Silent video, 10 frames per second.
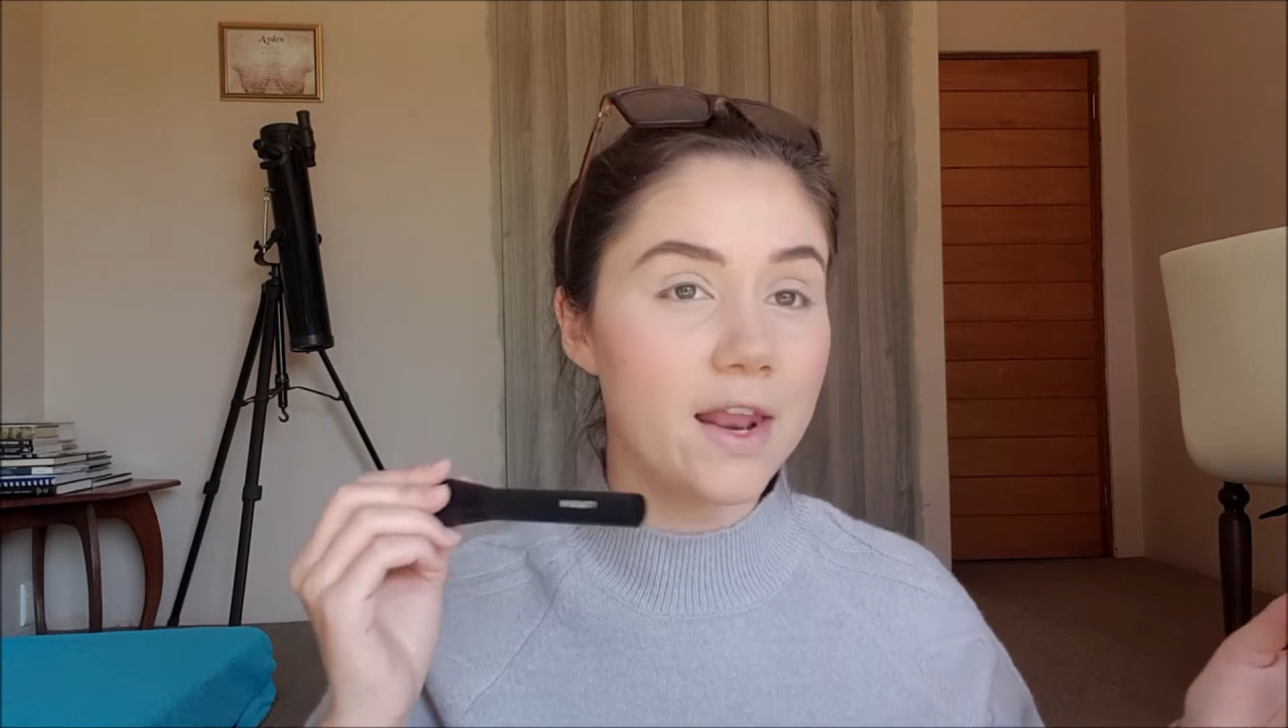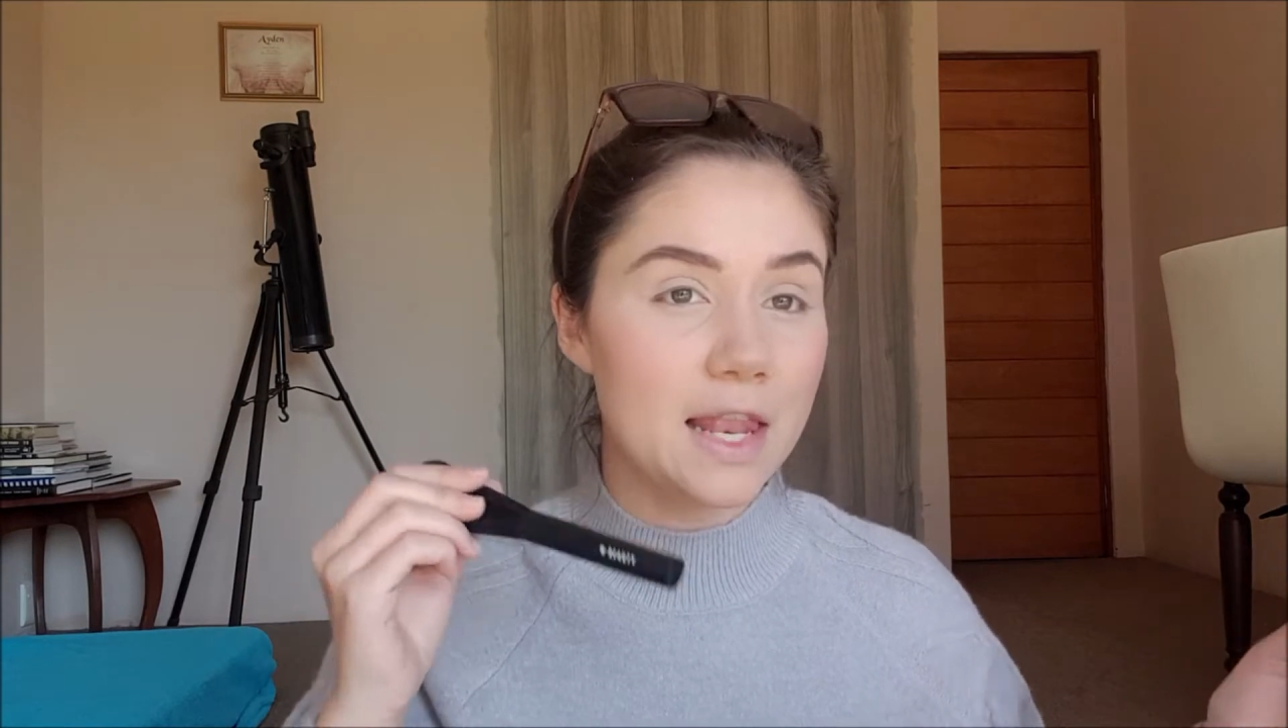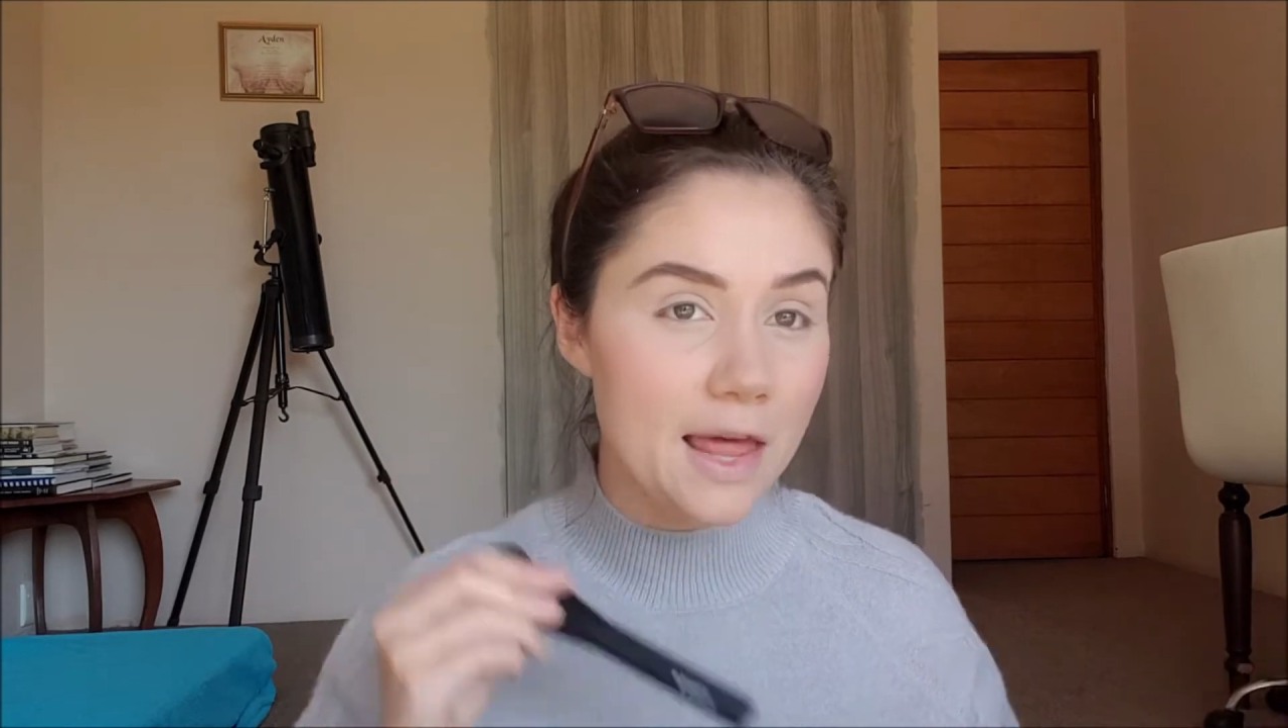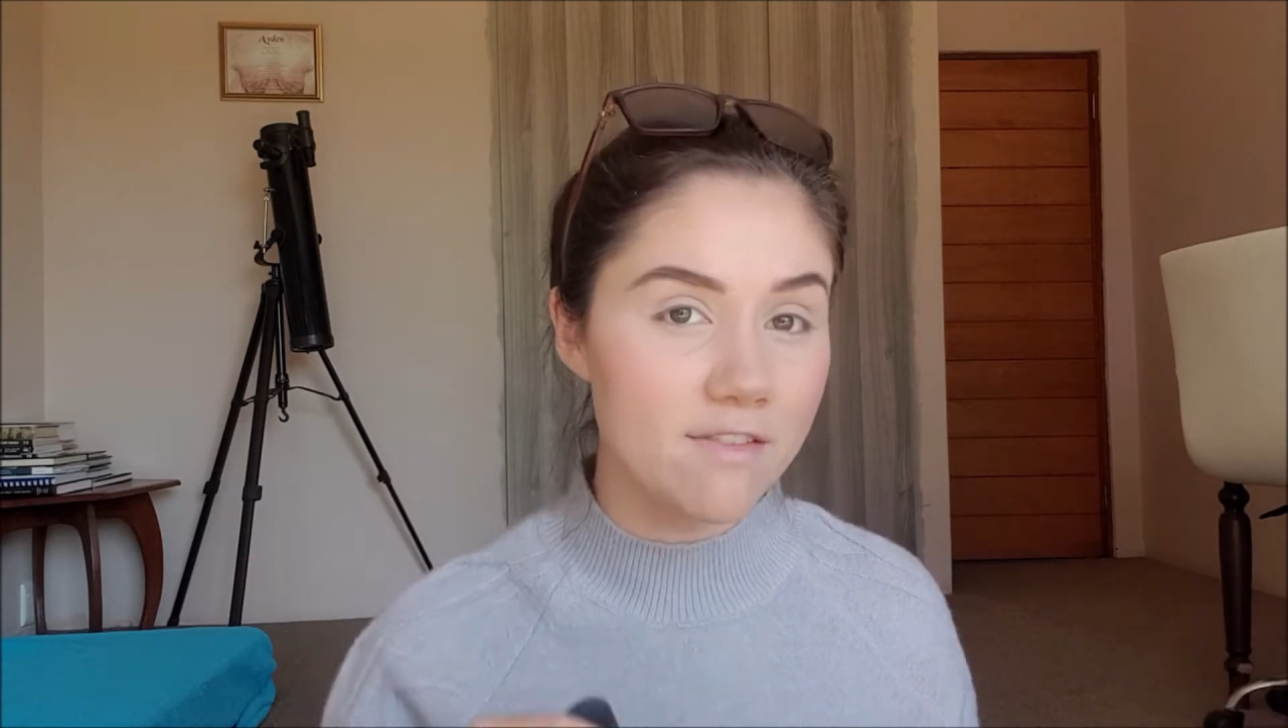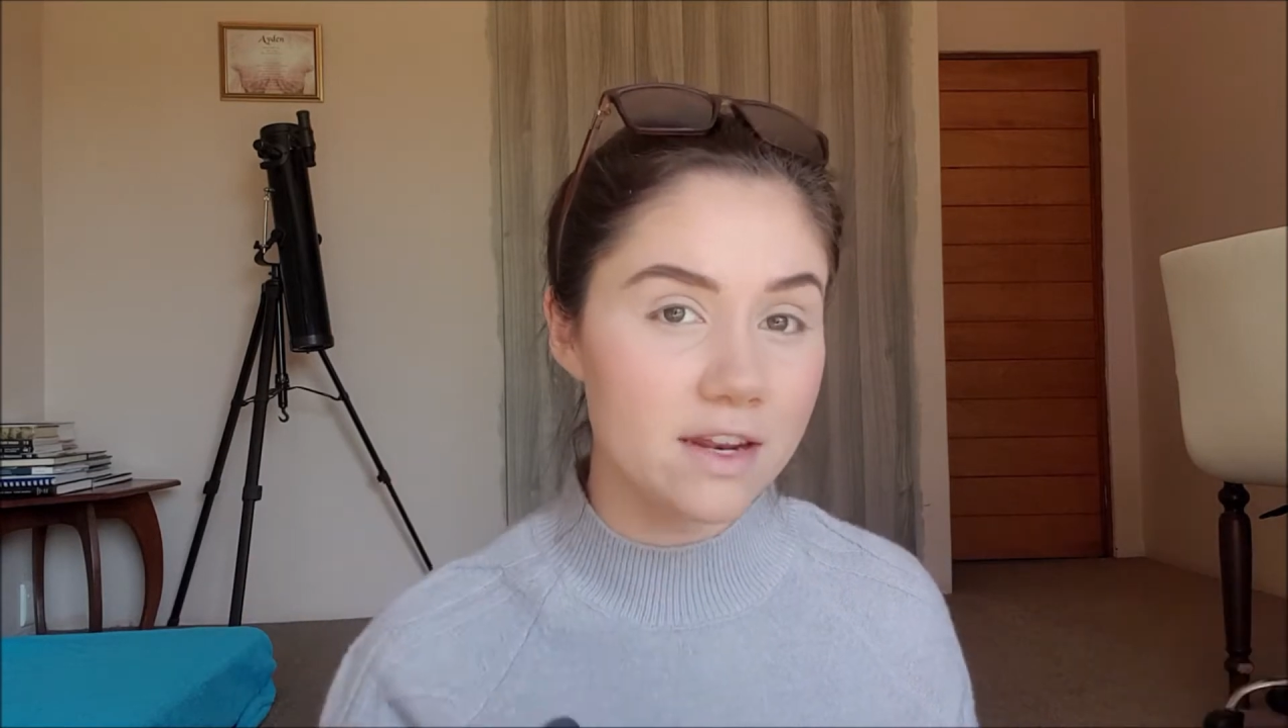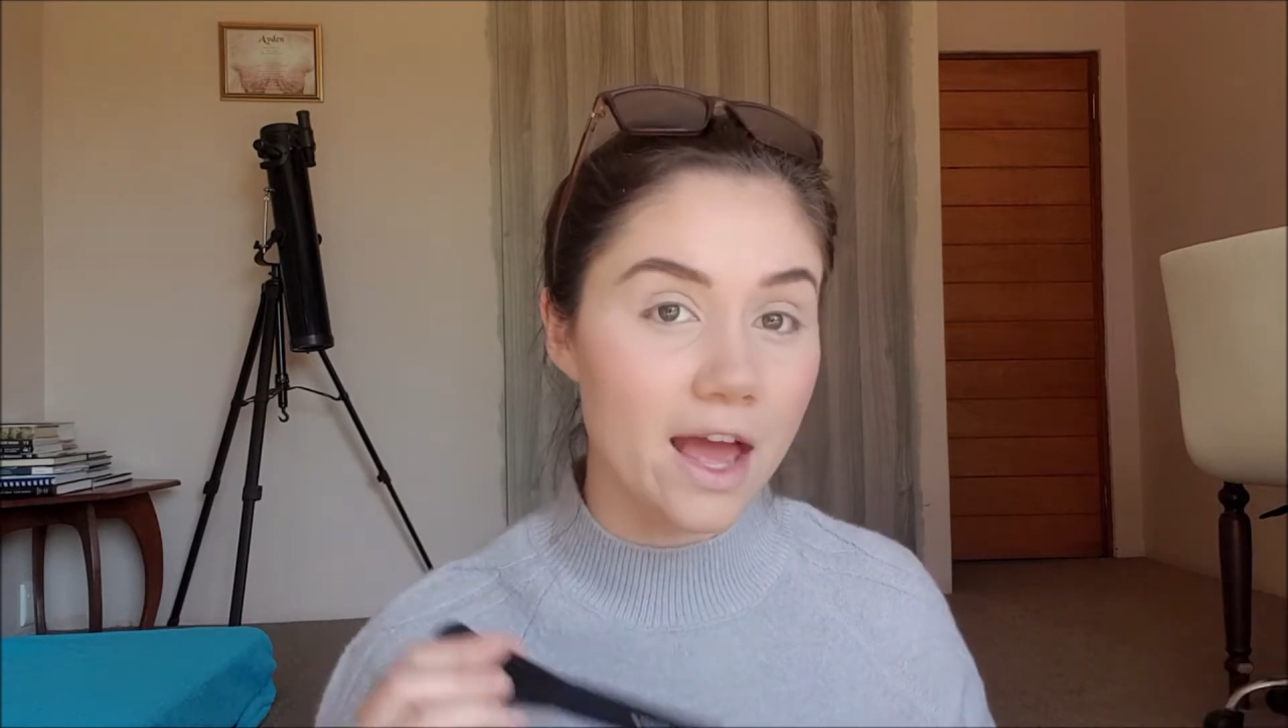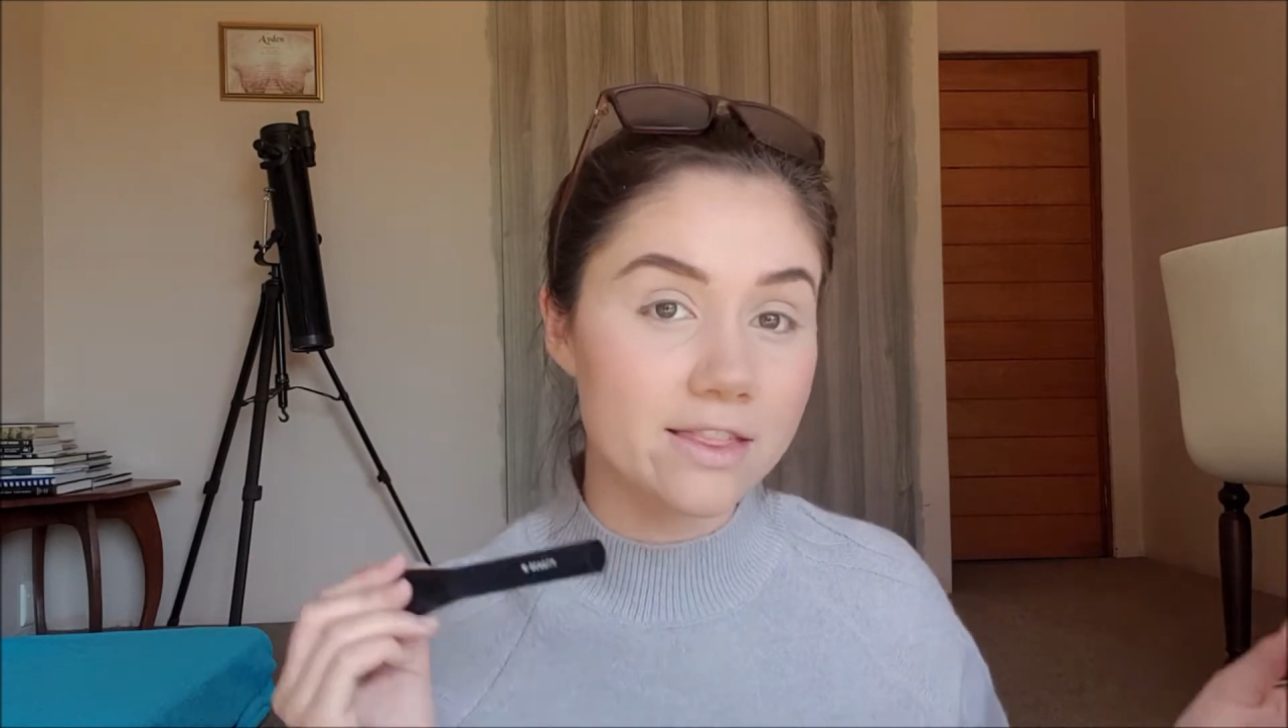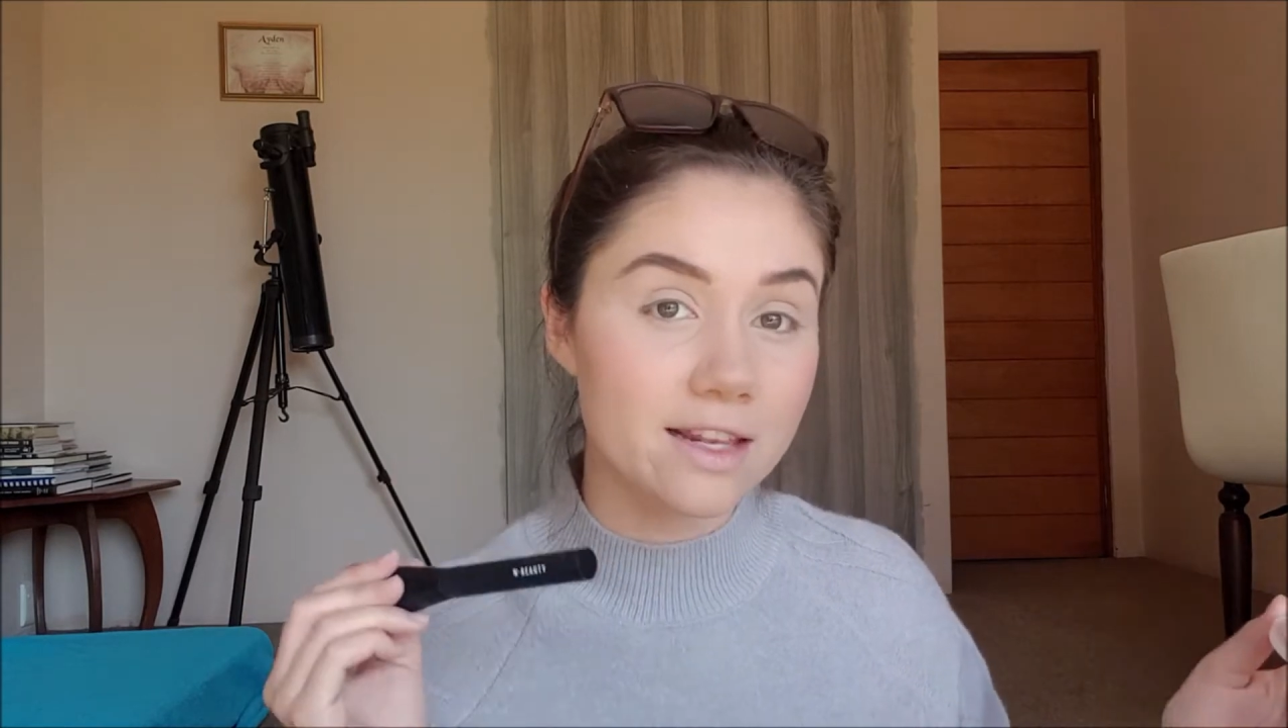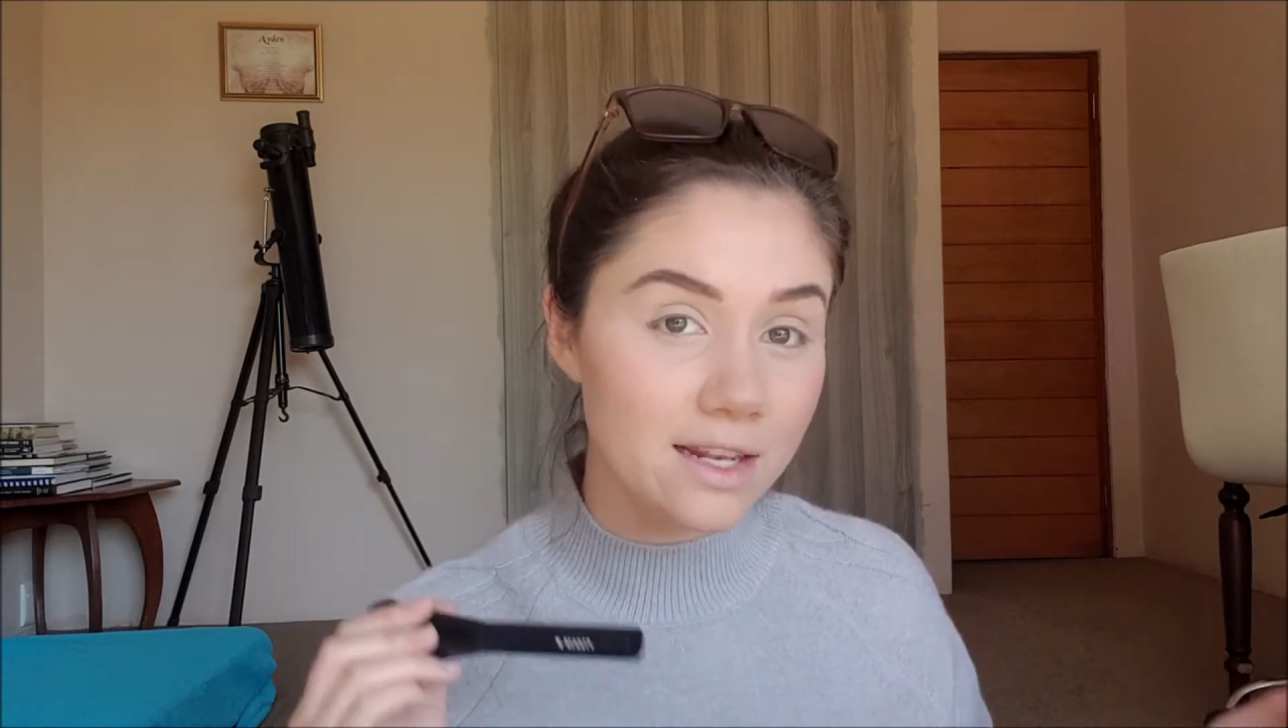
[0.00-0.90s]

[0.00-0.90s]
11 at the